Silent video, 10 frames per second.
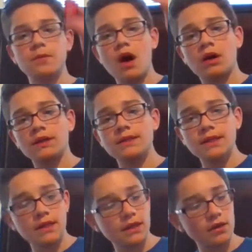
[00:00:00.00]

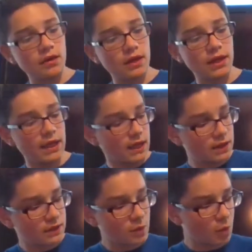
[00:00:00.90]
Odyssey here,
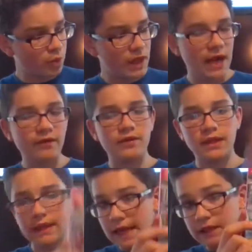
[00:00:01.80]
and we have
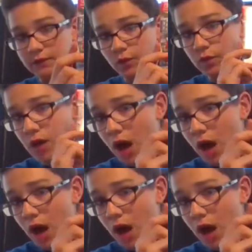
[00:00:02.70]
the case for